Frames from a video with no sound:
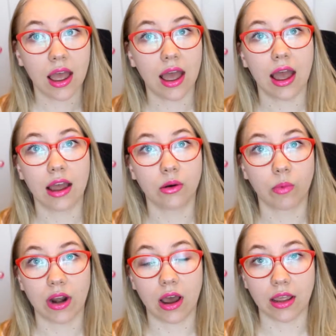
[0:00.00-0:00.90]
and
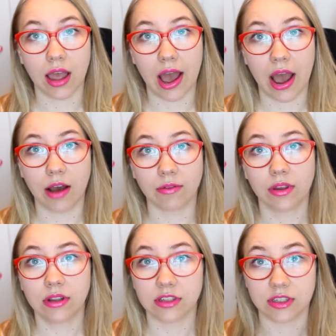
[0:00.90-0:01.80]
when I have
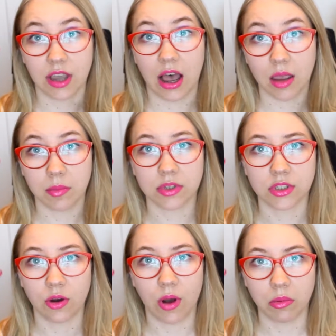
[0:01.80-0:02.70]
the time,
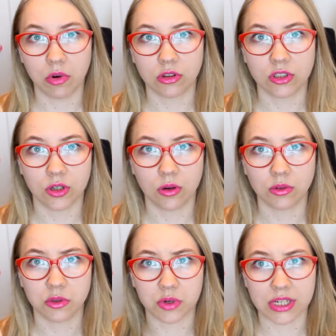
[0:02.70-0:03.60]
so I'm not so
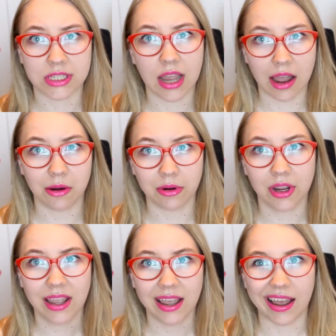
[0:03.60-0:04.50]
stressed out,
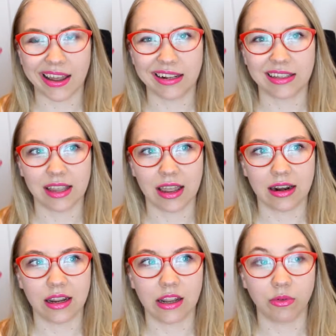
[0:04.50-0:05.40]
and
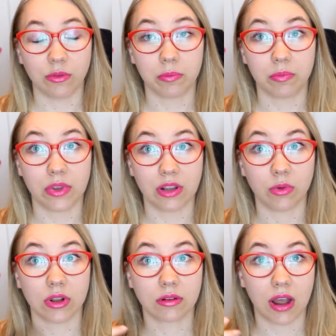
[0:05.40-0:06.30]
then it
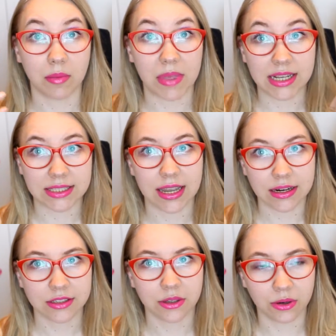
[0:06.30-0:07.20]
will kind of make
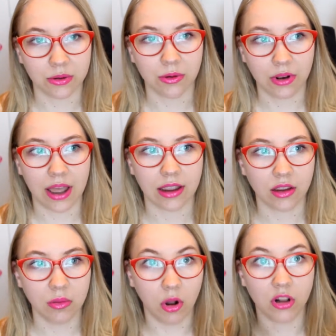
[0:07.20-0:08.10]
sense to do
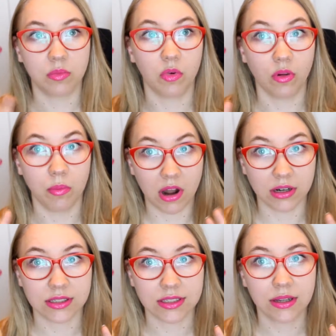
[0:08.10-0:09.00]
like multiple
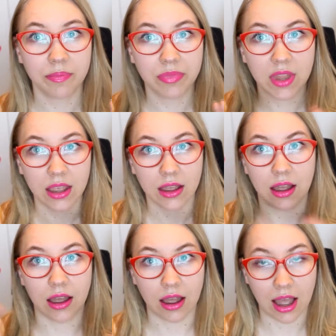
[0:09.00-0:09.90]
months
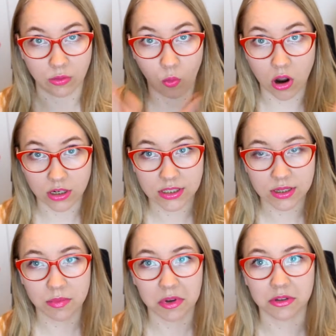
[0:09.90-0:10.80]
at
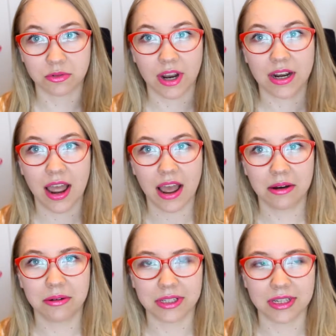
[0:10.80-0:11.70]
once, because right
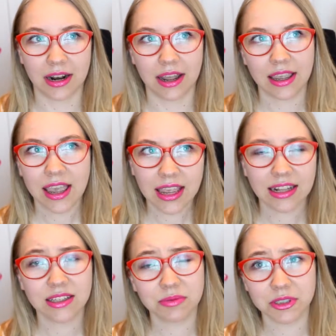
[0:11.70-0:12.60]
now it's kind of like,
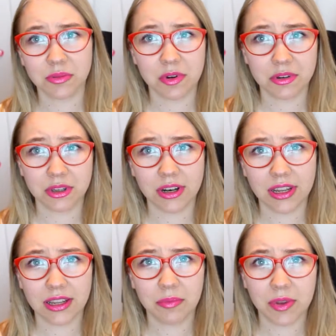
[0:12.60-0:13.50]
hey, this was supposed to
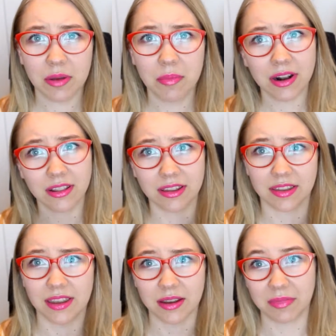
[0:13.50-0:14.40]
be a monthly
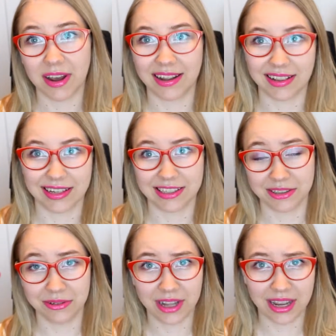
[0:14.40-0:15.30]
thing, but let's do